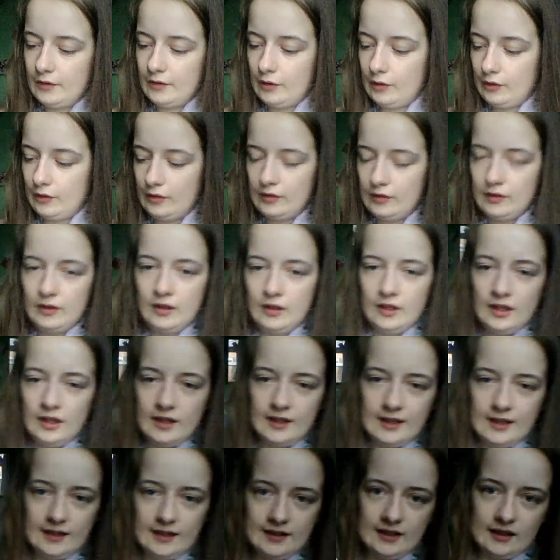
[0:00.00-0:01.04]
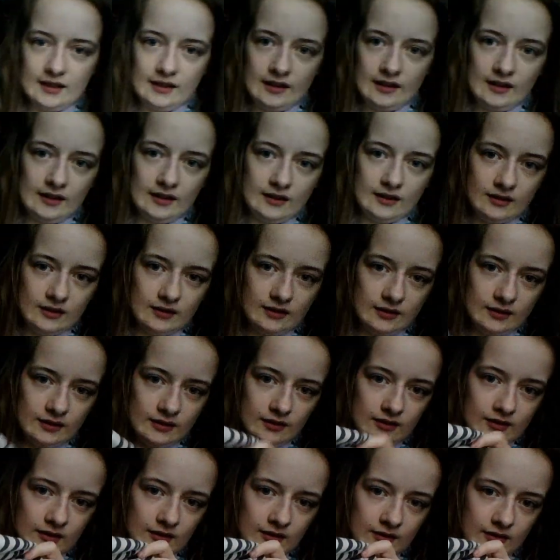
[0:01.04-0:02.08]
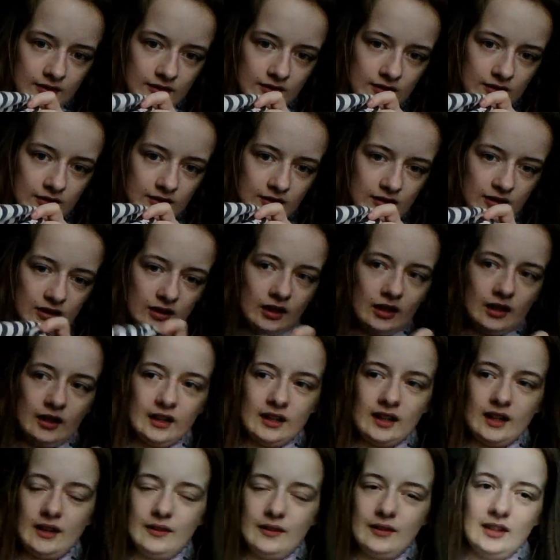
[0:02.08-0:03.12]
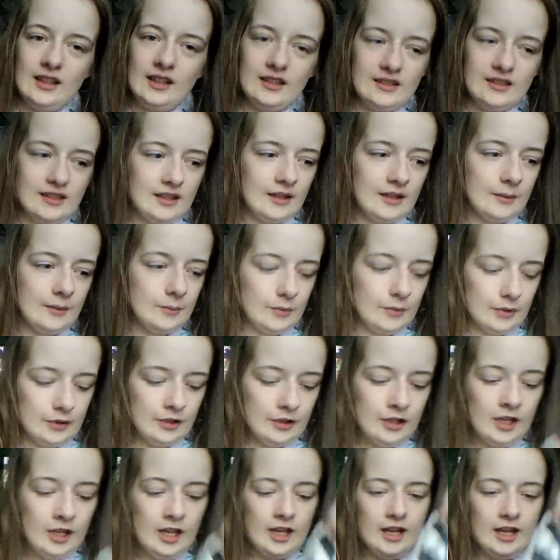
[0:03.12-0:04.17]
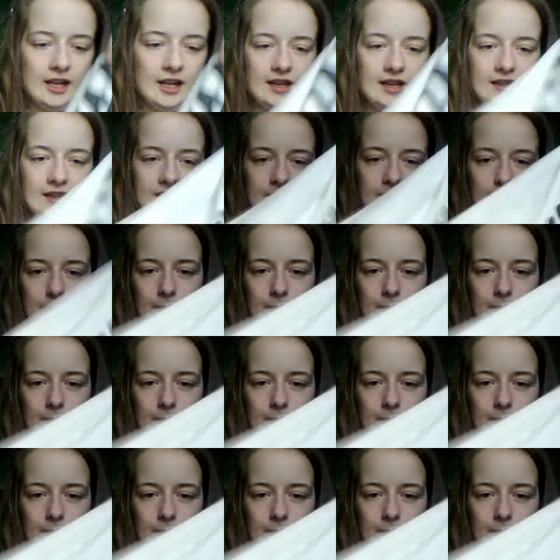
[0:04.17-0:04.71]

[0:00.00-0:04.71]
in there you can't really see it it is a bit bit